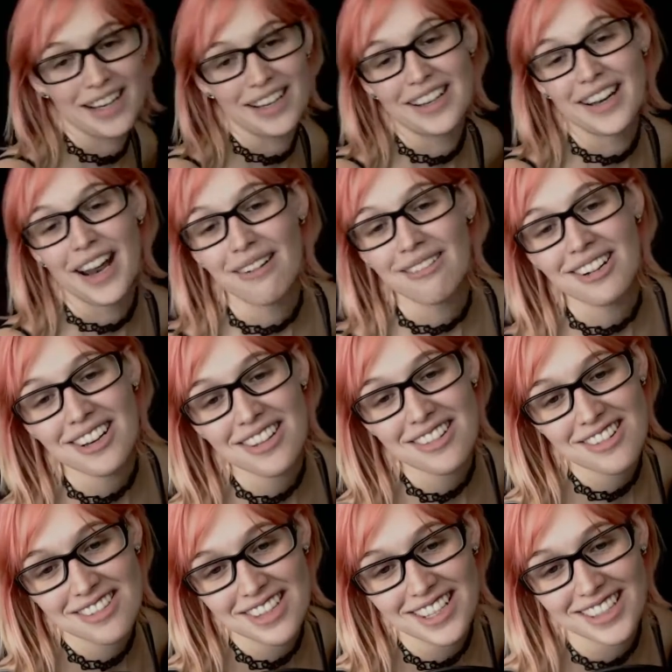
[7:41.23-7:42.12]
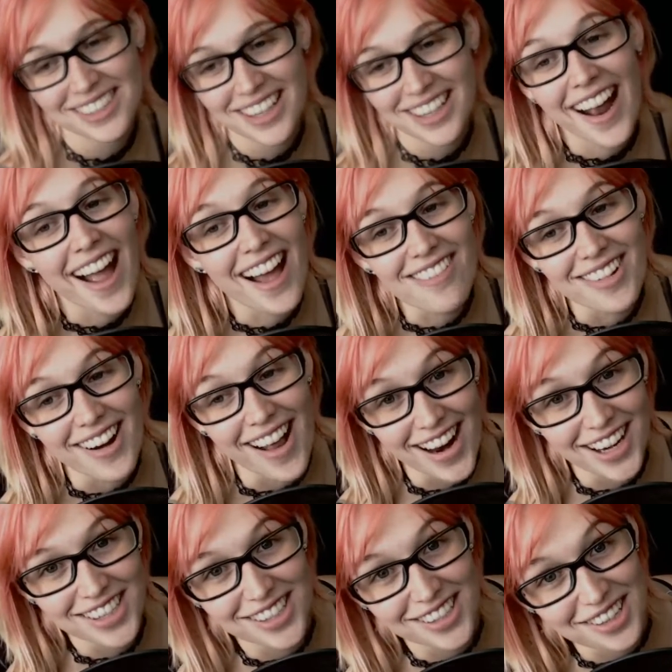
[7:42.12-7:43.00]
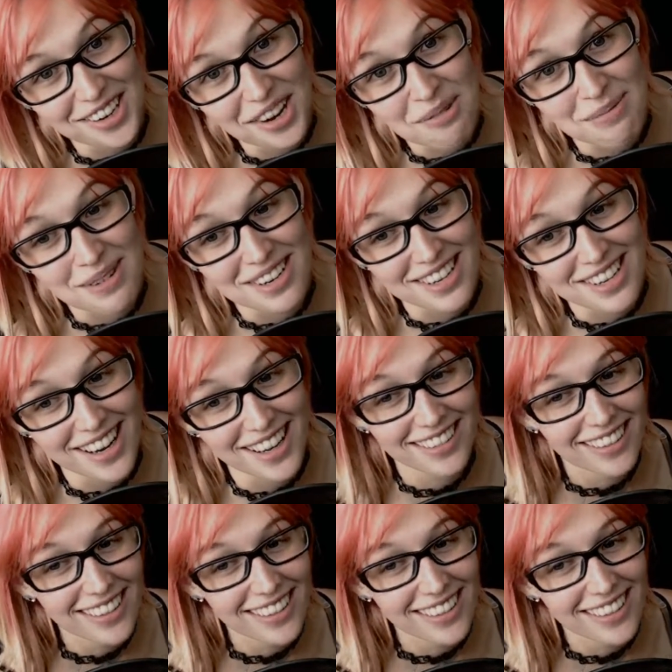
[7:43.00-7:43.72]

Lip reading: Now we're to the things that I haven't actually opened yet.